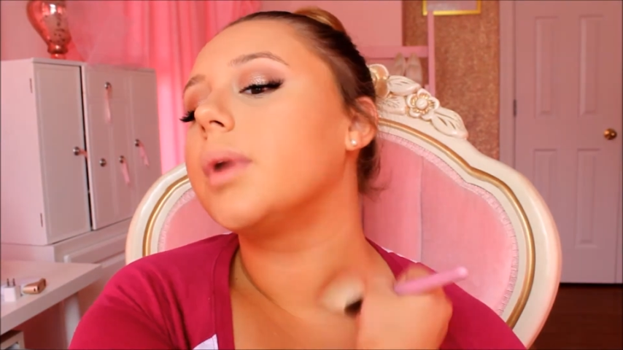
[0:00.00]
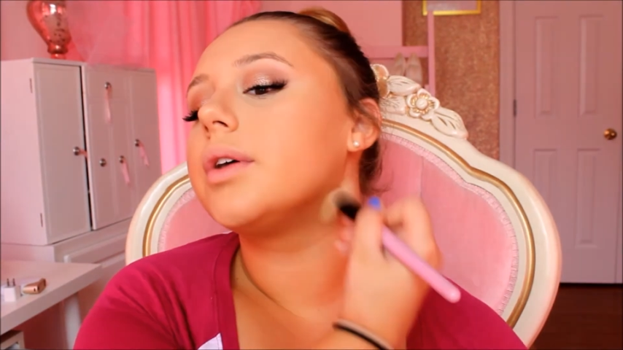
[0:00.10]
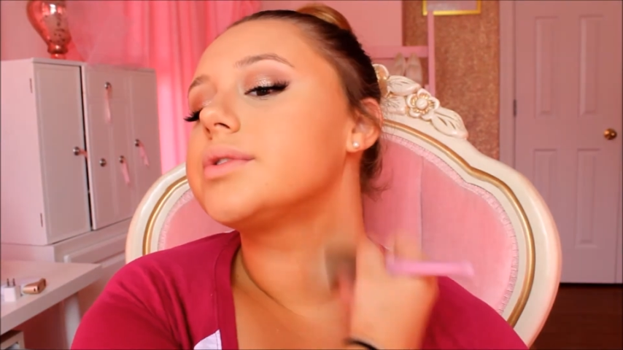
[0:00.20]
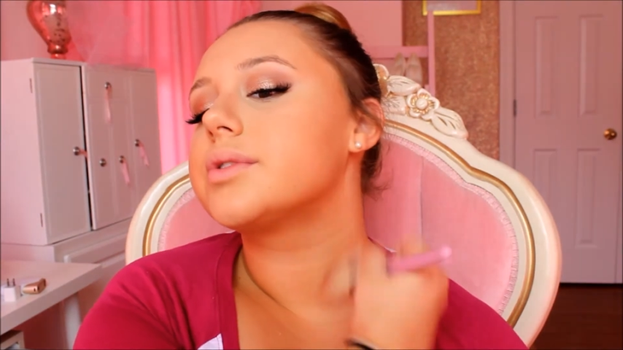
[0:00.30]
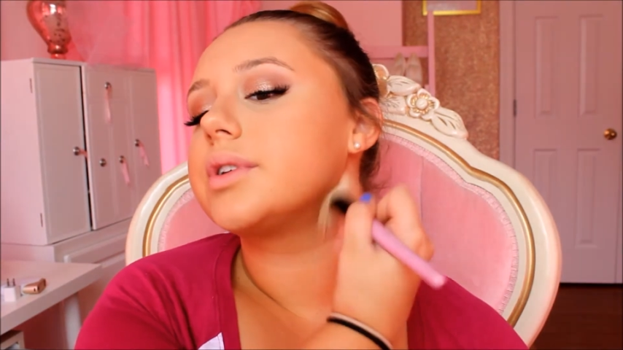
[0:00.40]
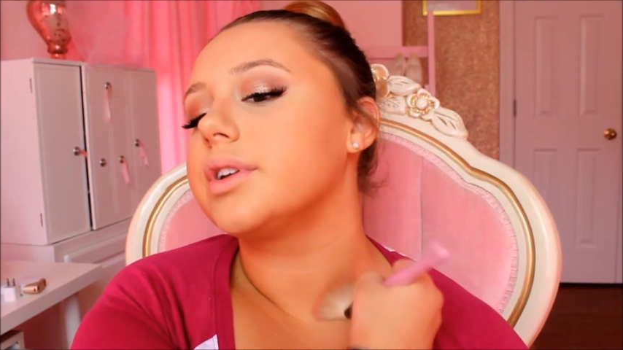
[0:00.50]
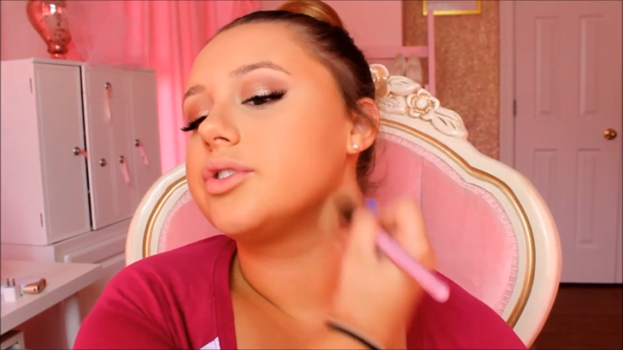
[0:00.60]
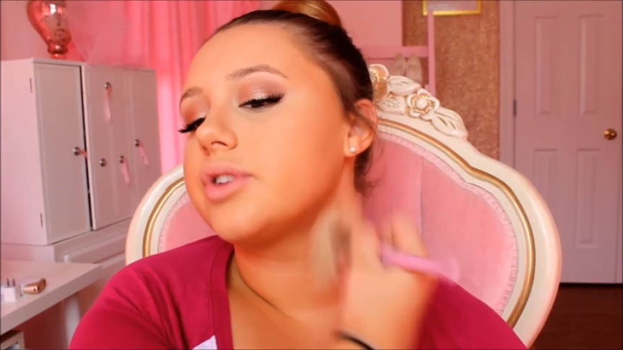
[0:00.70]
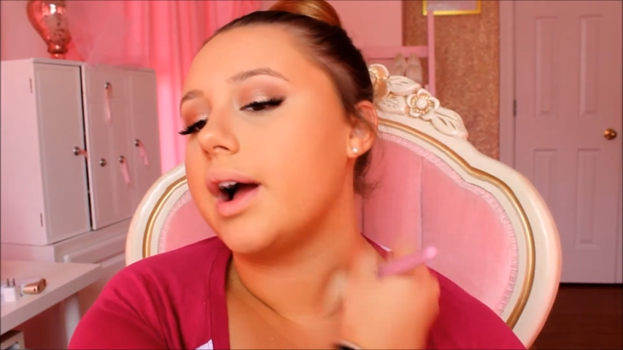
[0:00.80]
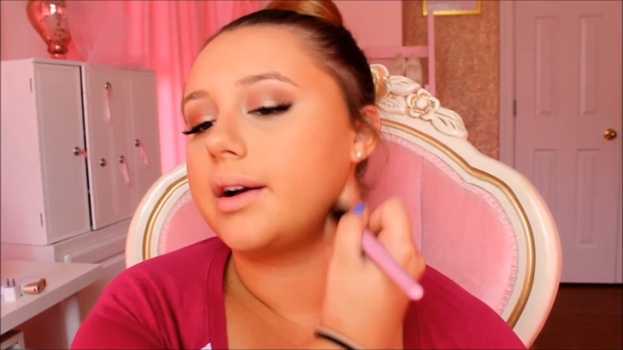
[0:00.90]
Also gonna
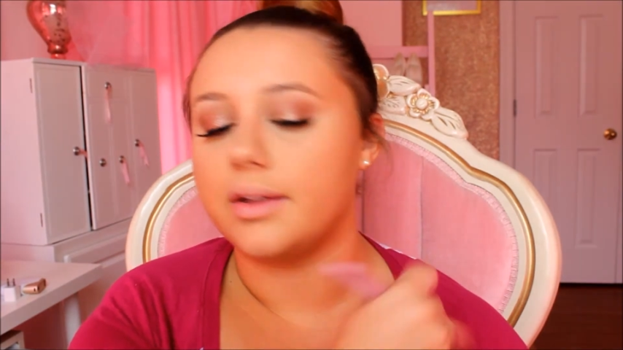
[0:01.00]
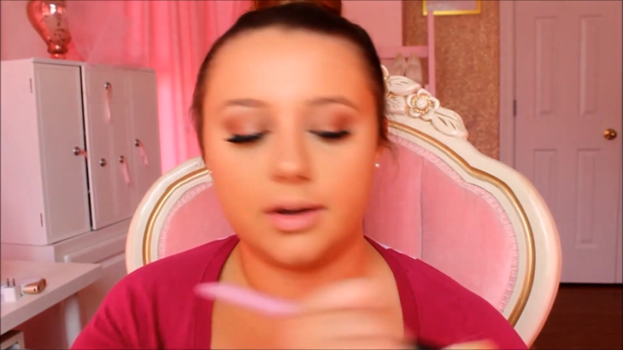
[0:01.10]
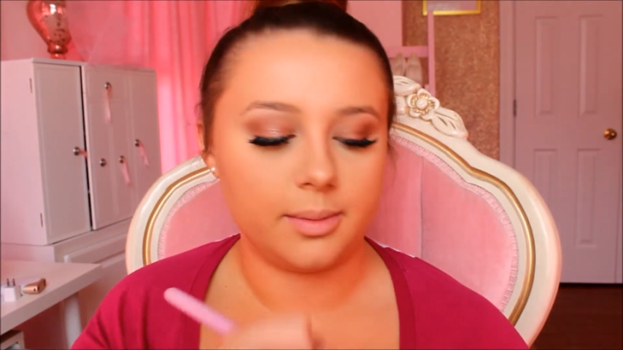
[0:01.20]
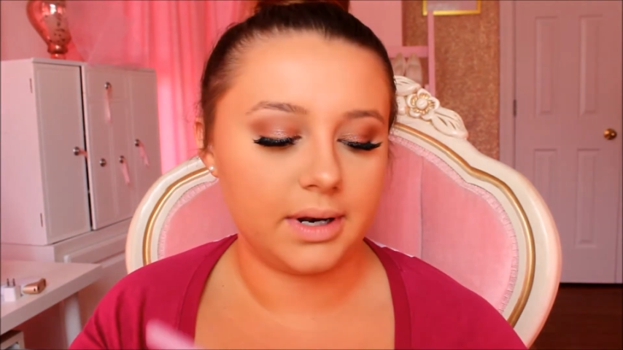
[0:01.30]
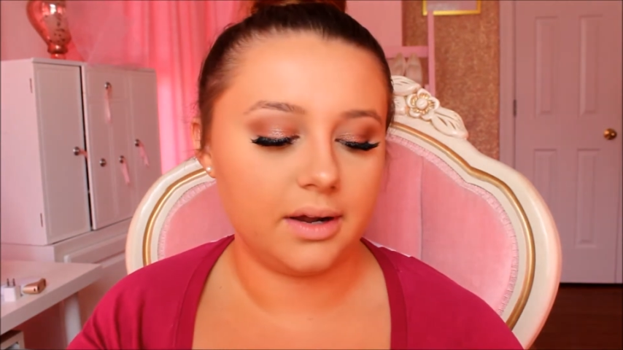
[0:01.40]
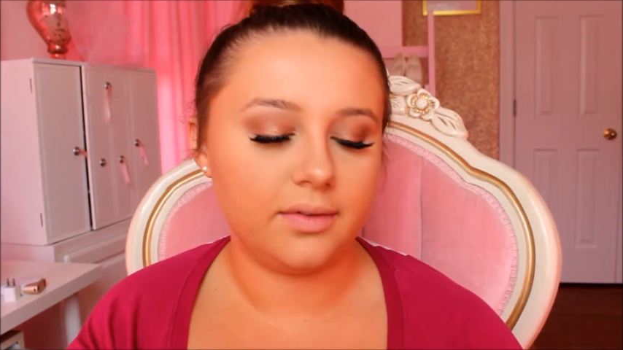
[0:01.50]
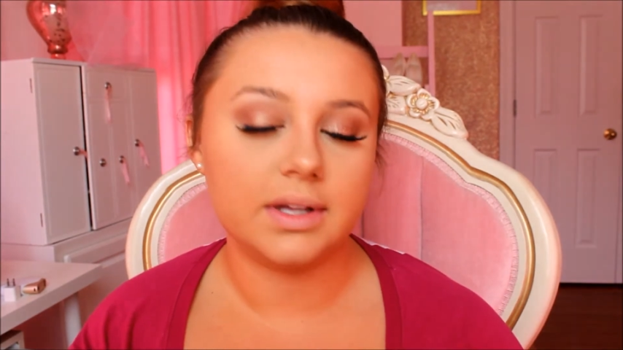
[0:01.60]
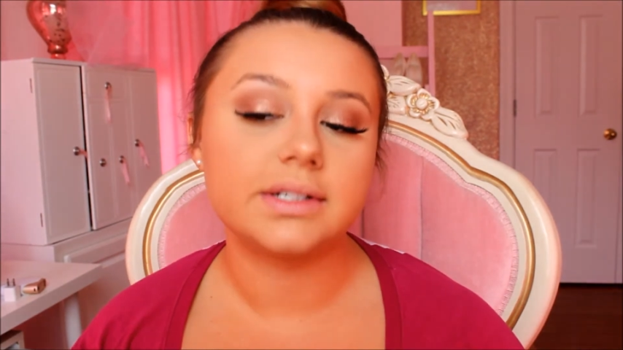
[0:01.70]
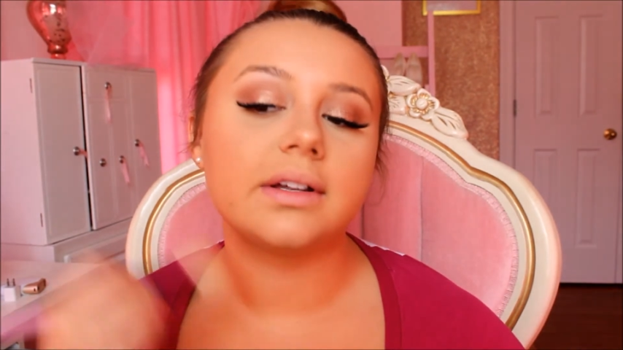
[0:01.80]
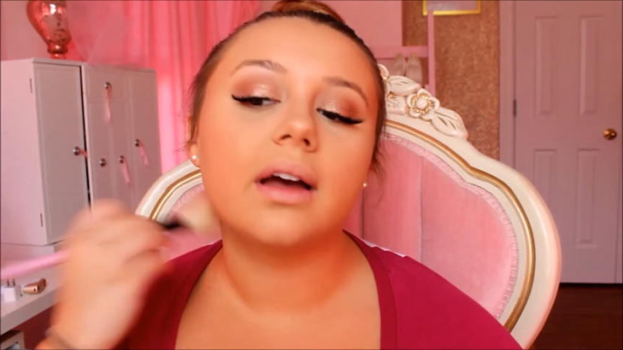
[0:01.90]
drag a little bit of
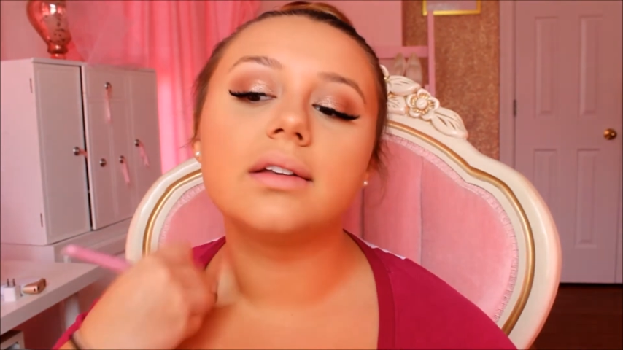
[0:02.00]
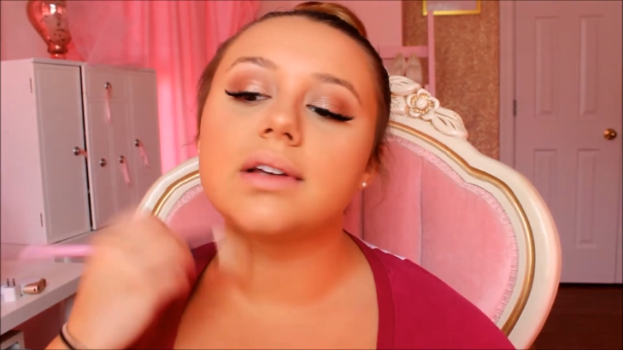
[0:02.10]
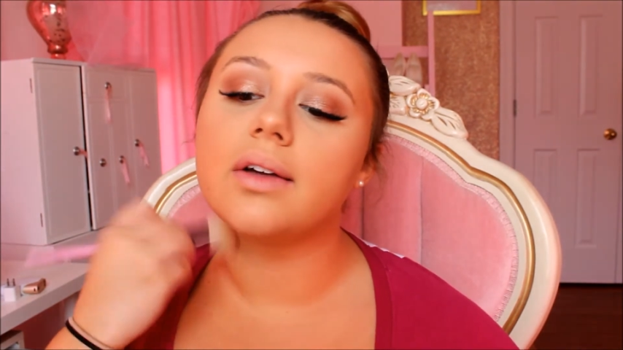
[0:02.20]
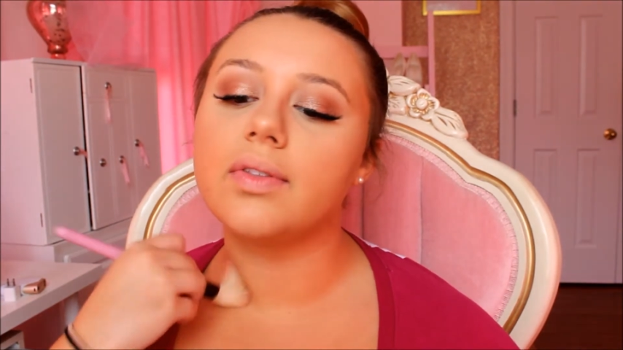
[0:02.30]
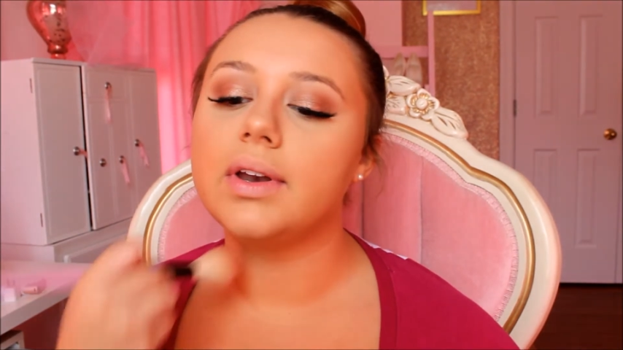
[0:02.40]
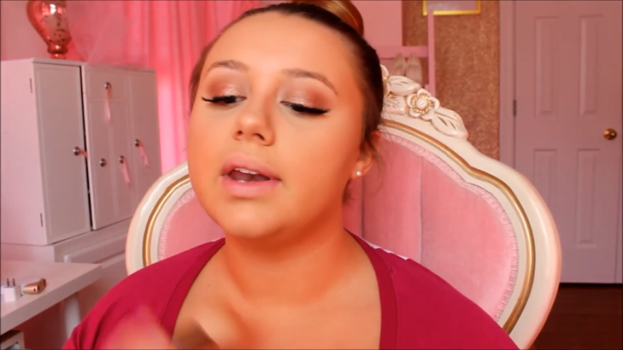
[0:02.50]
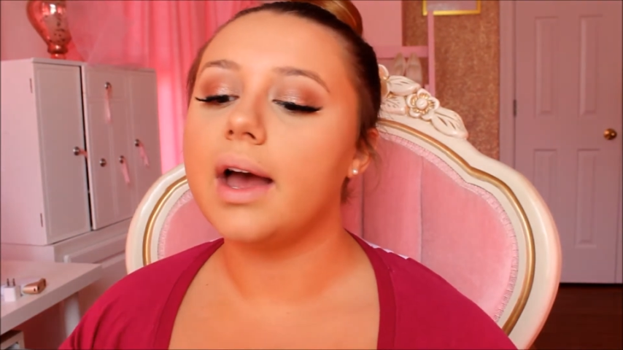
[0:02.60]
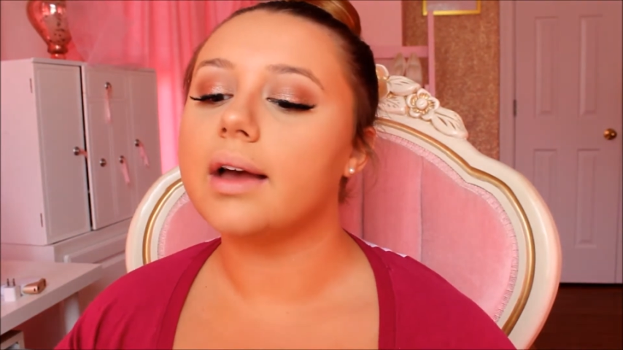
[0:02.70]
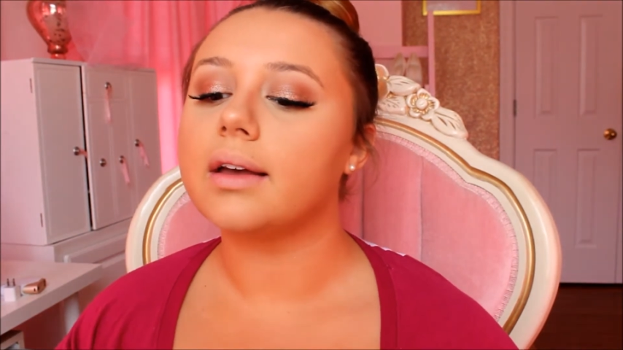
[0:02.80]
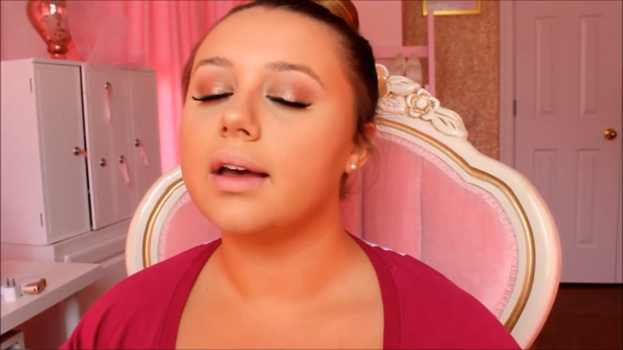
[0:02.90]
this down the
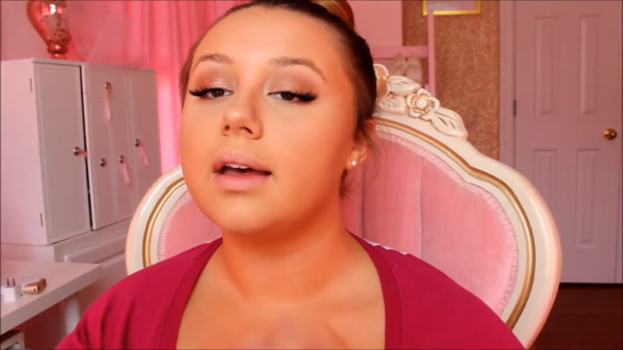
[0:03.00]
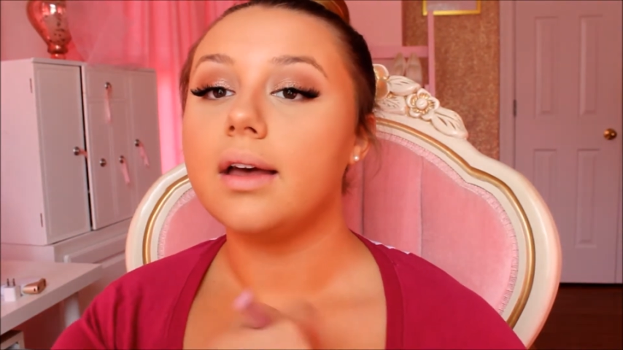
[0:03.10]
neck